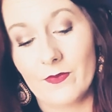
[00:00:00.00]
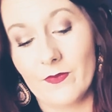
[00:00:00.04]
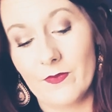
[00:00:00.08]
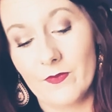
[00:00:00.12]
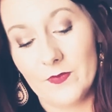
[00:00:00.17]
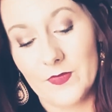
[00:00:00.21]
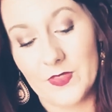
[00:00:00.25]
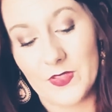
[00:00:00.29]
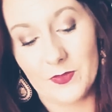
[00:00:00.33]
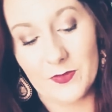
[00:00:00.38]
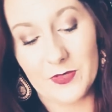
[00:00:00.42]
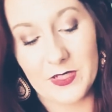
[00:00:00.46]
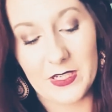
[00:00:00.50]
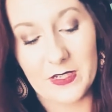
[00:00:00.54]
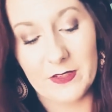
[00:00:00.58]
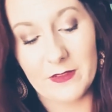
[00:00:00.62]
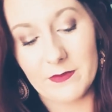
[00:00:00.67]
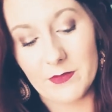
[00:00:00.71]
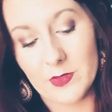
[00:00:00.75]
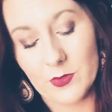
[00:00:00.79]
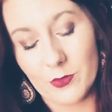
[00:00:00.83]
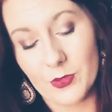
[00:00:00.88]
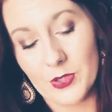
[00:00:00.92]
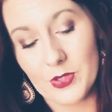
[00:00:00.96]
So Ten of
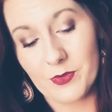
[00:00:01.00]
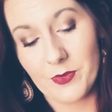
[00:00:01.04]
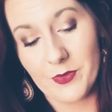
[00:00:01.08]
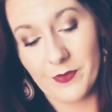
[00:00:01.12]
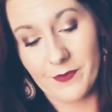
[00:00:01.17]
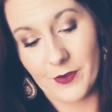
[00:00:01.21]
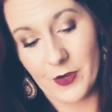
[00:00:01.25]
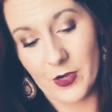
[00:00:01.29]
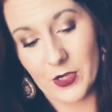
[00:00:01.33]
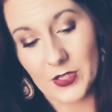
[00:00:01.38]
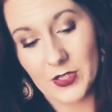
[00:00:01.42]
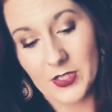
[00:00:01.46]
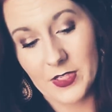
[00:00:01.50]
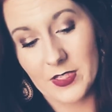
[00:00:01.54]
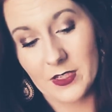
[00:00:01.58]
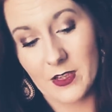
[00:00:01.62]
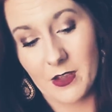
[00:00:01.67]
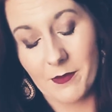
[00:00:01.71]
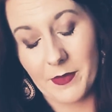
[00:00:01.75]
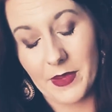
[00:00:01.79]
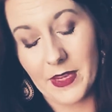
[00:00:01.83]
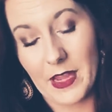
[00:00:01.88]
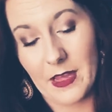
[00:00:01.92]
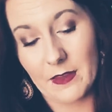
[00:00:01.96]
Swords reversed,
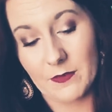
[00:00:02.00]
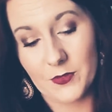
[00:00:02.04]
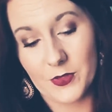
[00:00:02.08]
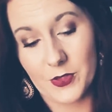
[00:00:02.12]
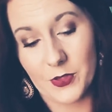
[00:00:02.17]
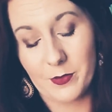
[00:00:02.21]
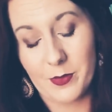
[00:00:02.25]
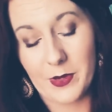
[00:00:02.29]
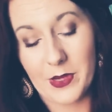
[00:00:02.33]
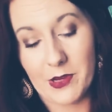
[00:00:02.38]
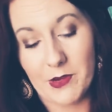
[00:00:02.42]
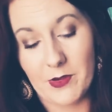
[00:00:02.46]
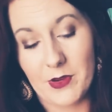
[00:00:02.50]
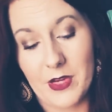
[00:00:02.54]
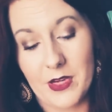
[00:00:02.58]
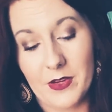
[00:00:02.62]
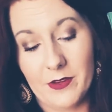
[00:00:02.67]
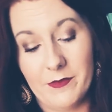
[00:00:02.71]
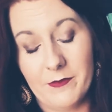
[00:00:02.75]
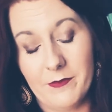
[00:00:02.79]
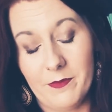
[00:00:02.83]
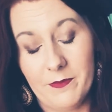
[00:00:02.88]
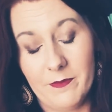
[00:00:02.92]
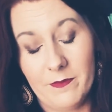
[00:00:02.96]
coming after a
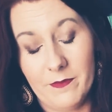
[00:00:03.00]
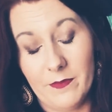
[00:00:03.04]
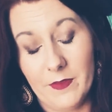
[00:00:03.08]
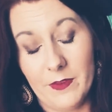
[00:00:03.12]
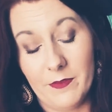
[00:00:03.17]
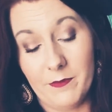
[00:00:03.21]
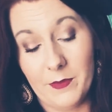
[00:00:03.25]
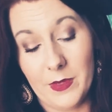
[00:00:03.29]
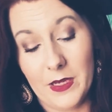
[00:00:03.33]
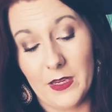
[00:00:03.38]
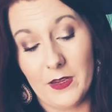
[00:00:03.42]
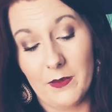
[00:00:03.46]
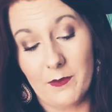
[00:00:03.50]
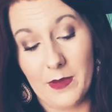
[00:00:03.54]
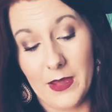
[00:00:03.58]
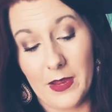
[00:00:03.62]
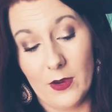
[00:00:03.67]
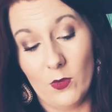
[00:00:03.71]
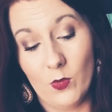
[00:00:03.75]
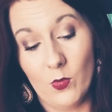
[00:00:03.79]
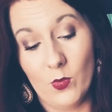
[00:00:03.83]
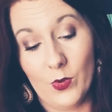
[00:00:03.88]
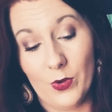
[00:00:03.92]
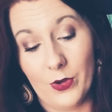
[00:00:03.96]
period of being
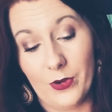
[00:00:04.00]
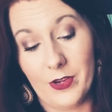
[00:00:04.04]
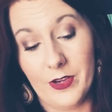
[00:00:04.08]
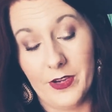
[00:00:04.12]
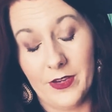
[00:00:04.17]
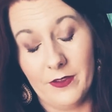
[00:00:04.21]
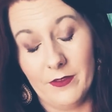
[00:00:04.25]
battle-worn,